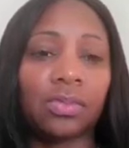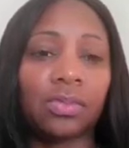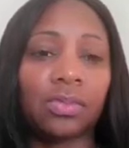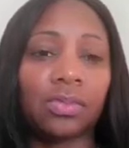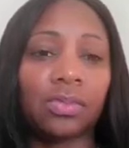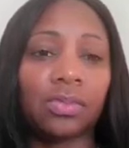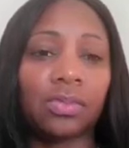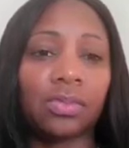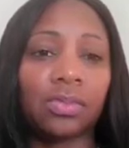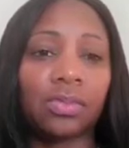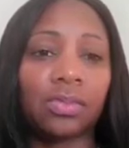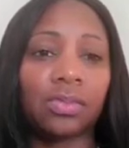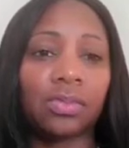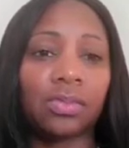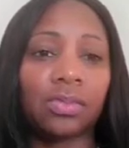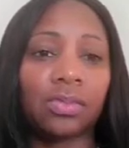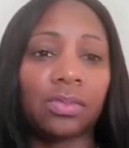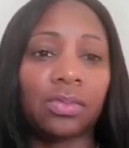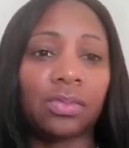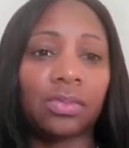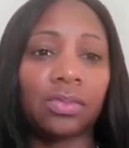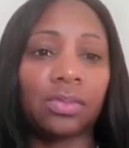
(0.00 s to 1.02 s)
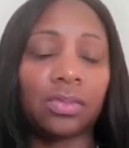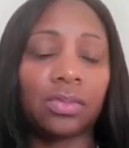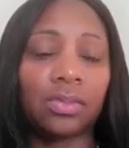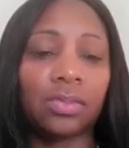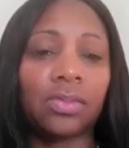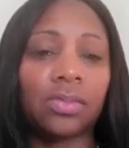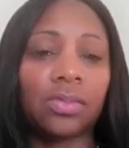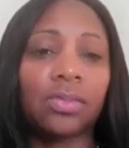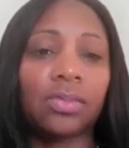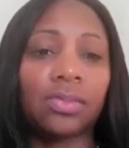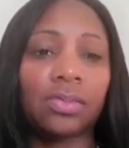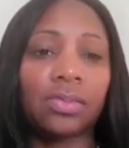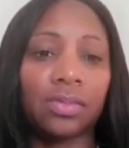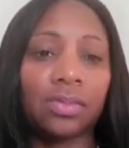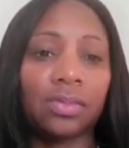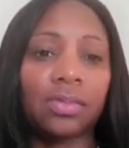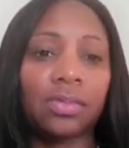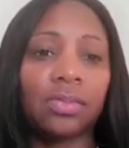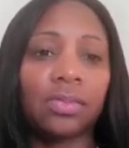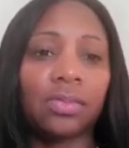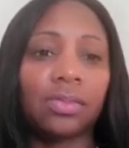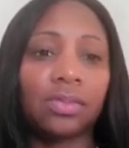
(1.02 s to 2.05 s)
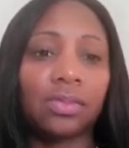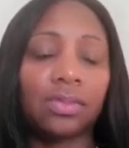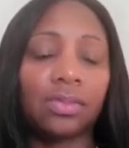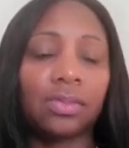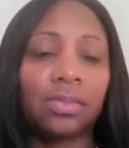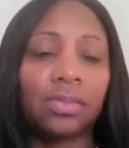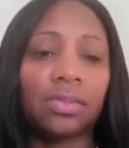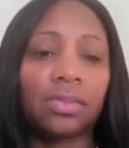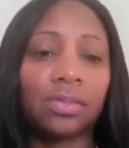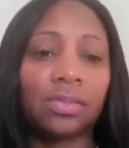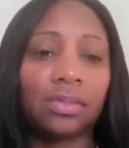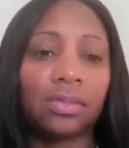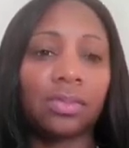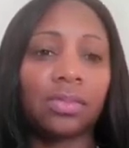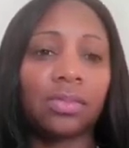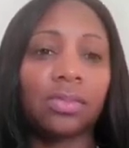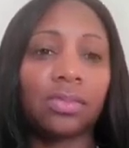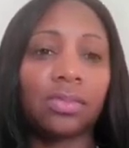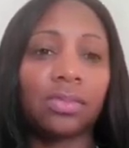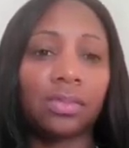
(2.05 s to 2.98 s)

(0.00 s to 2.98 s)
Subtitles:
(silent)